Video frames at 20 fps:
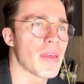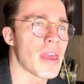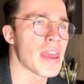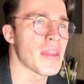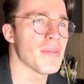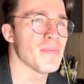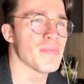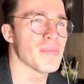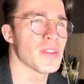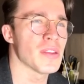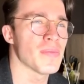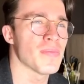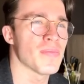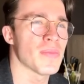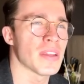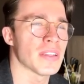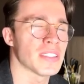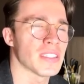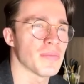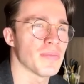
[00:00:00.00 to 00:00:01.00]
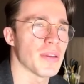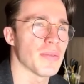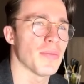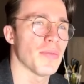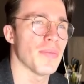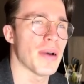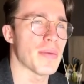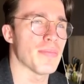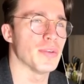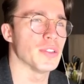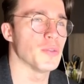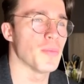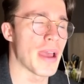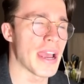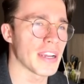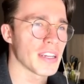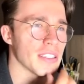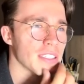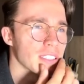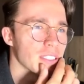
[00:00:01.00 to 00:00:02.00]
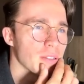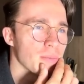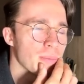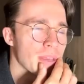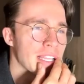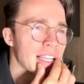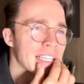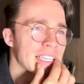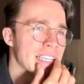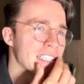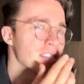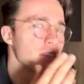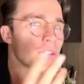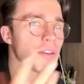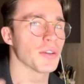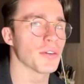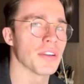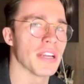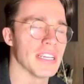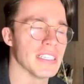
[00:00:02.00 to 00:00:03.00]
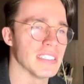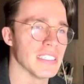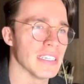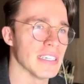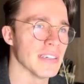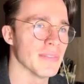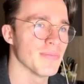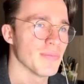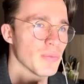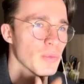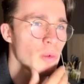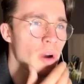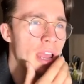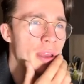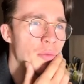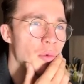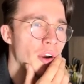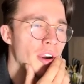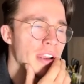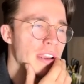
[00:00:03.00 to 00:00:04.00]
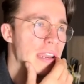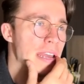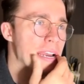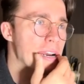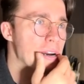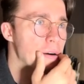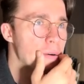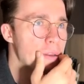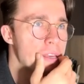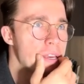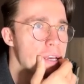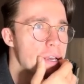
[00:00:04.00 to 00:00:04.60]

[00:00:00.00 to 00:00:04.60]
And some people might push back on this and be like, that's not a good idea. Why worry now?